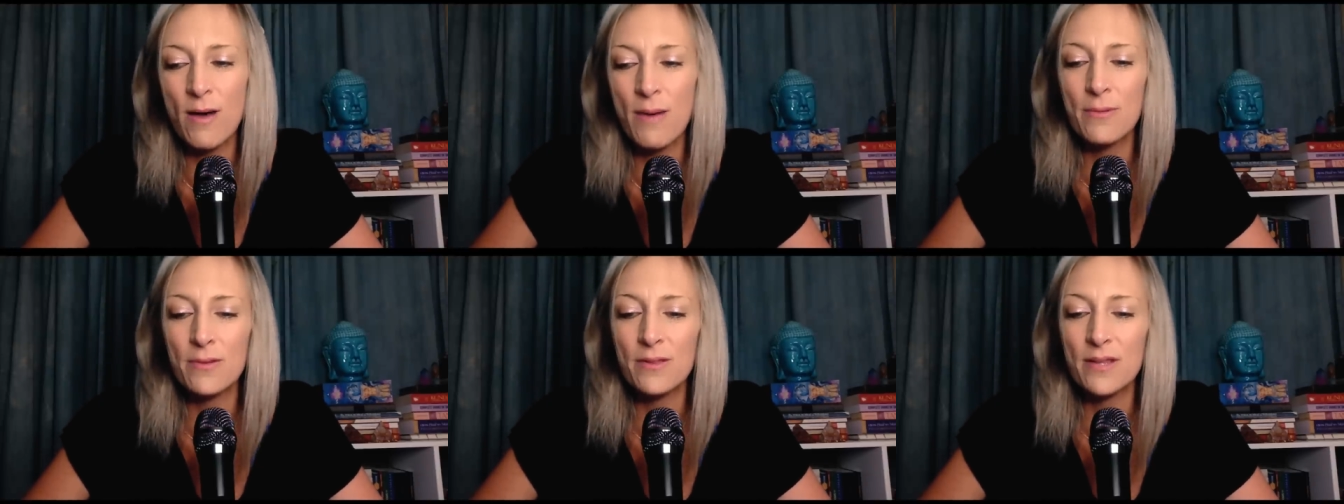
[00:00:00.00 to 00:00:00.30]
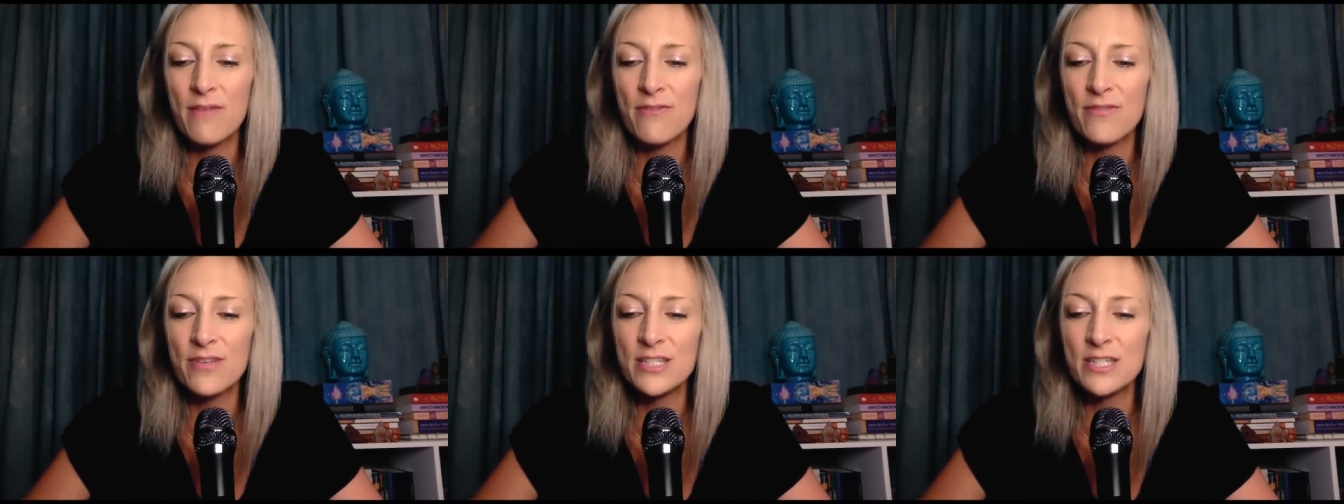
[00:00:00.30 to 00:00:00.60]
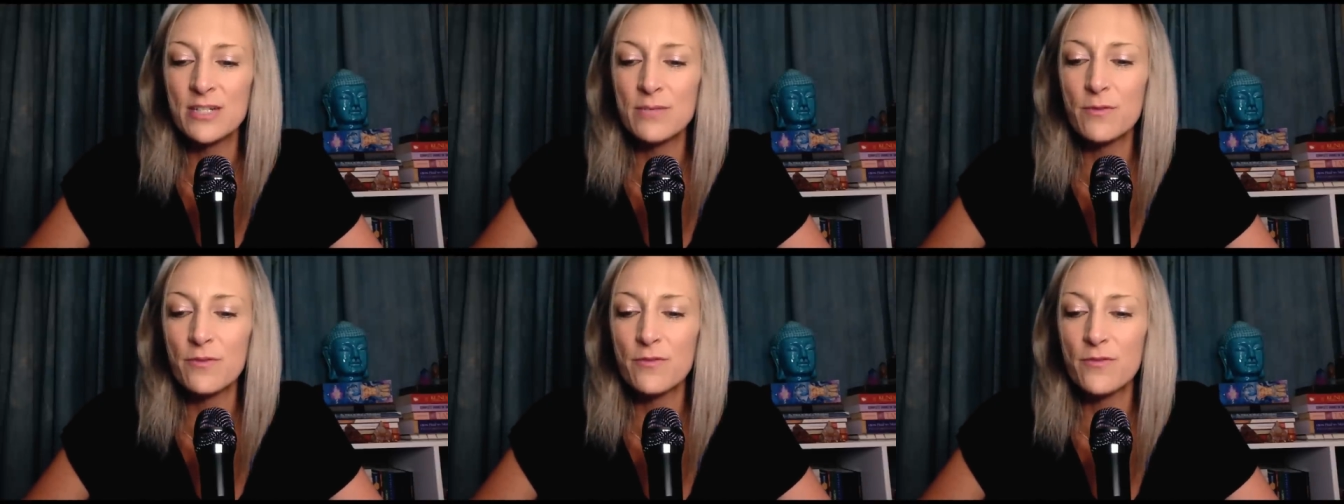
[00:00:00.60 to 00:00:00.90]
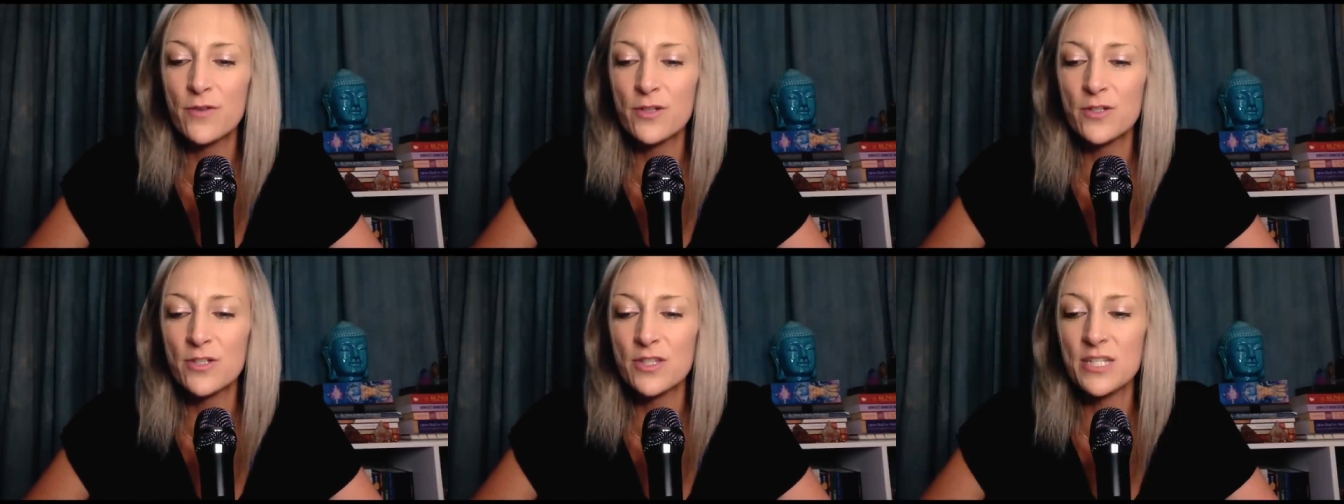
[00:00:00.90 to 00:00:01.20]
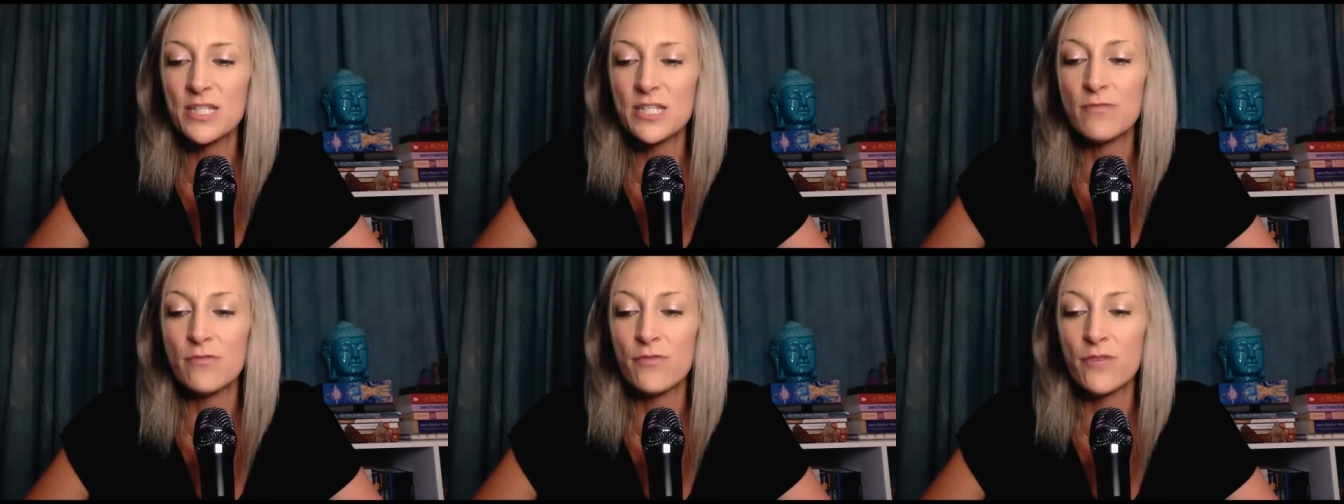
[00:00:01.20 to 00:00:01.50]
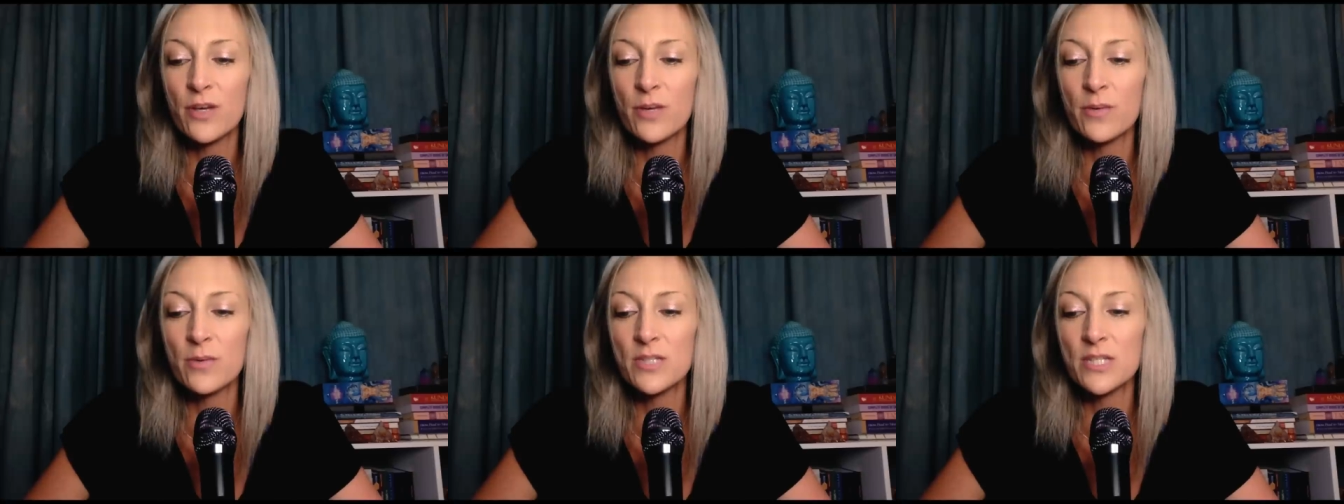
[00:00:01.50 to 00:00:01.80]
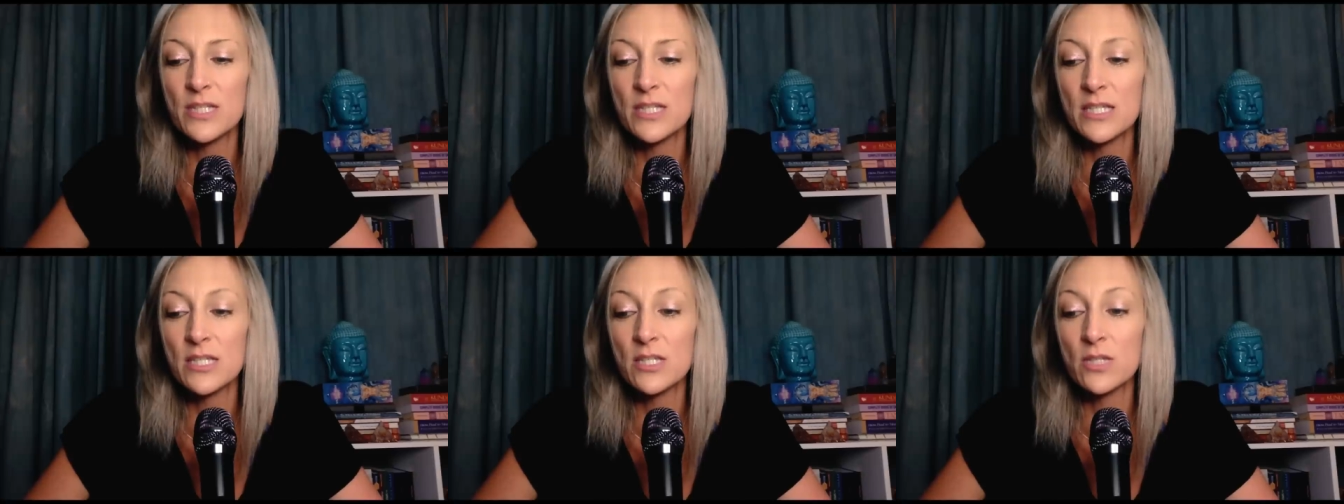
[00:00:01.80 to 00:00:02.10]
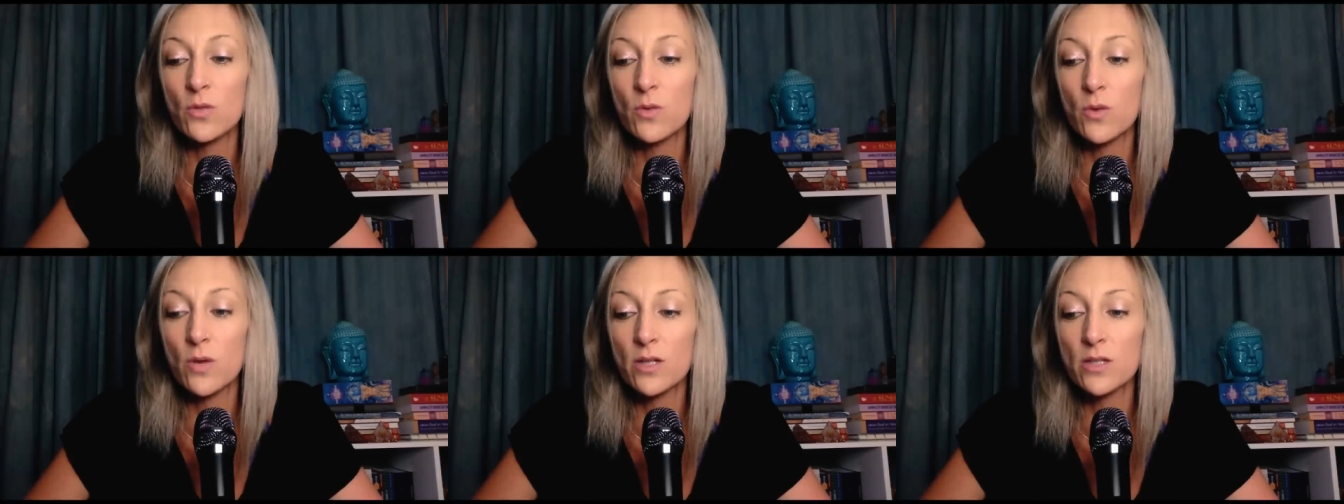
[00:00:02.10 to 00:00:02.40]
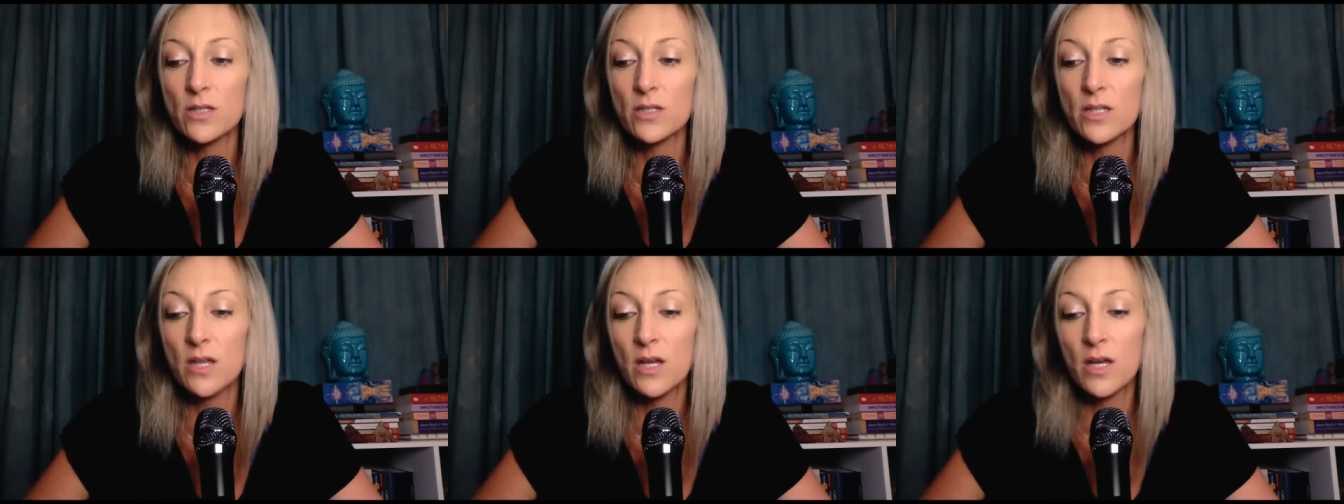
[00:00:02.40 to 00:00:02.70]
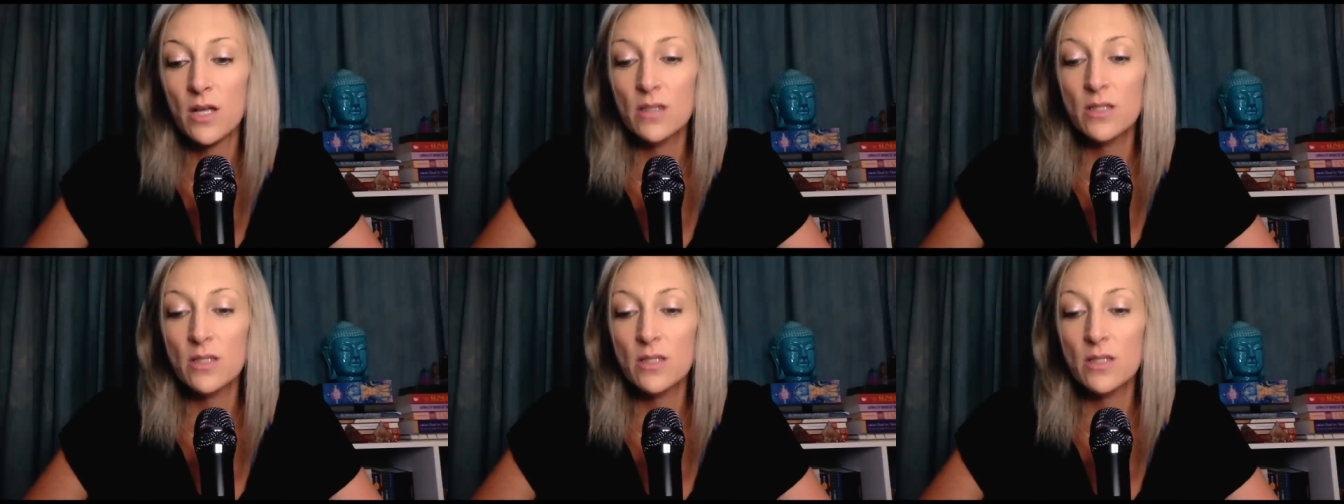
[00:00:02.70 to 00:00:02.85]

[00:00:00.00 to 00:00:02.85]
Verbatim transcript: my beloved, did refer to these frequencies as lords.